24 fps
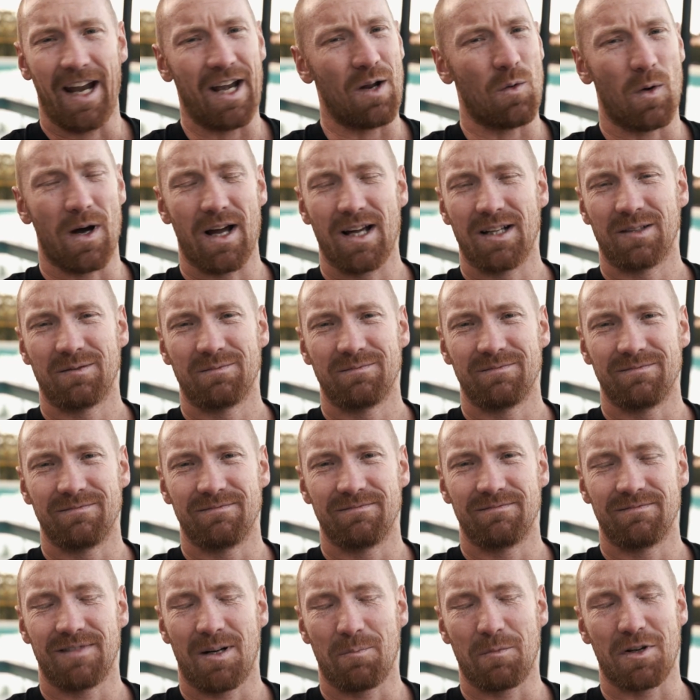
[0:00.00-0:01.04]
Anyway,
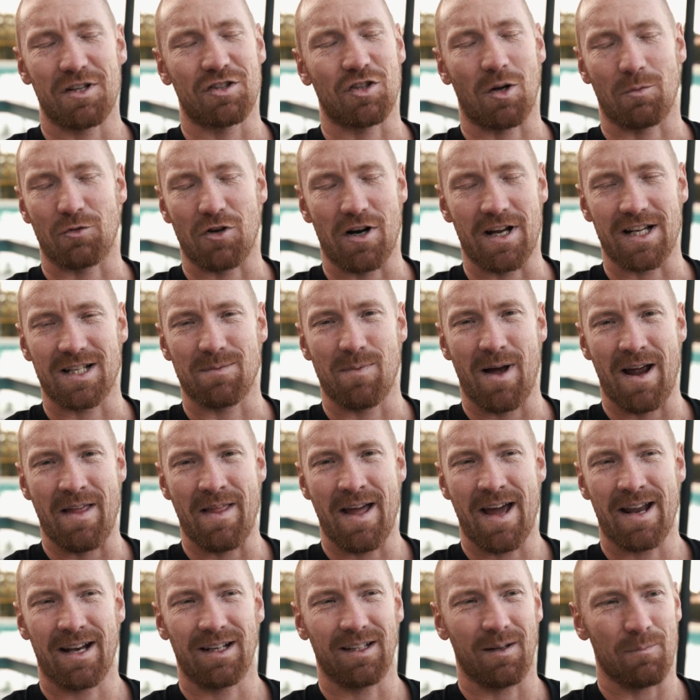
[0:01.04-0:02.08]
I'm gonna stop trying to explain
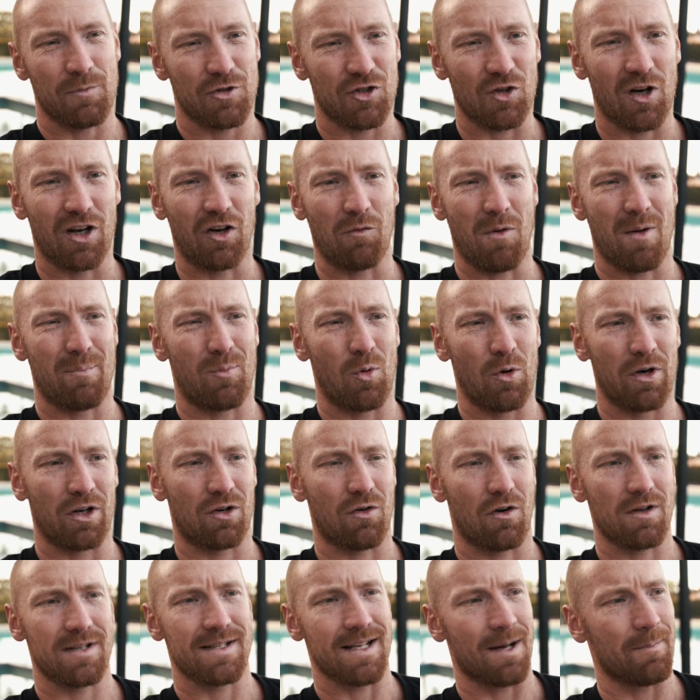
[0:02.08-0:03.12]
that. I'm sure I got my point across